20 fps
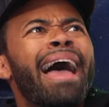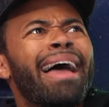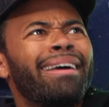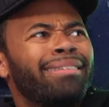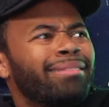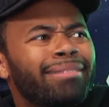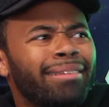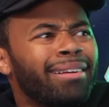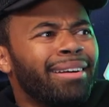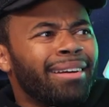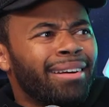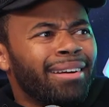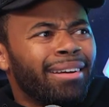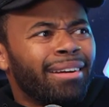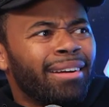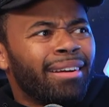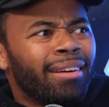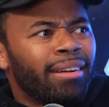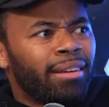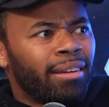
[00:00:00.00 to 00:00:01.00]
that. Give them no, good
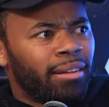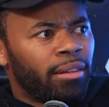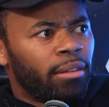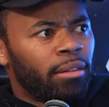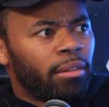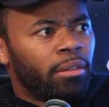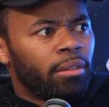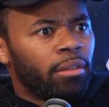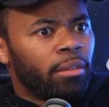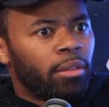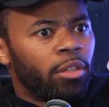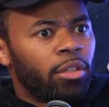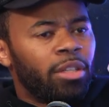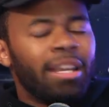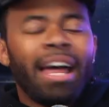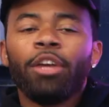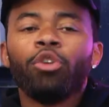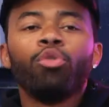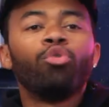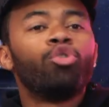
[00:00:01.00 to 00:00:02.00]
lighting. Me dolo.
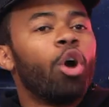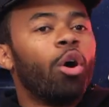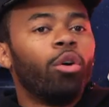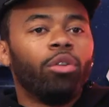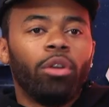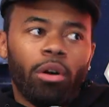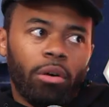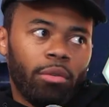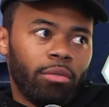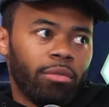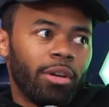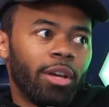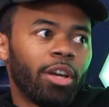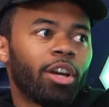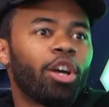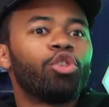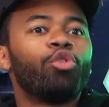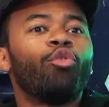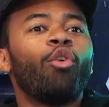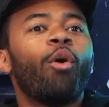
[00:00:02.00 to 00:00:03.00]
Not you dolo. With no
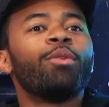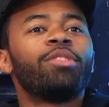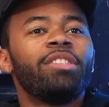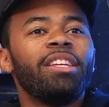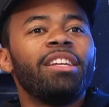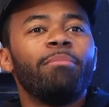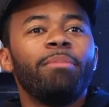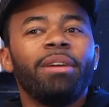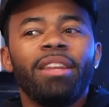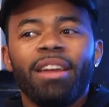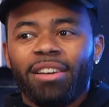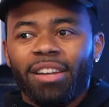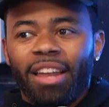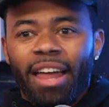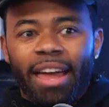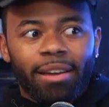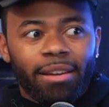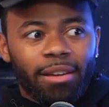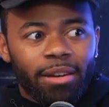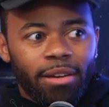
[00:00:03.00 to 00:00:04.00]
help. Because you've always needed me there to
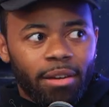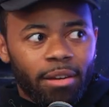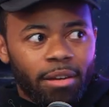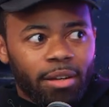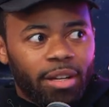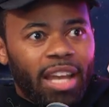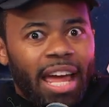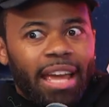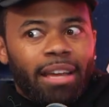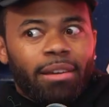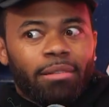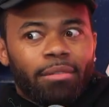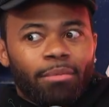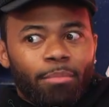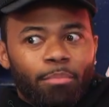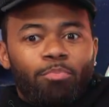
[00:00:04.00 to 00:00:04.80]
like, like,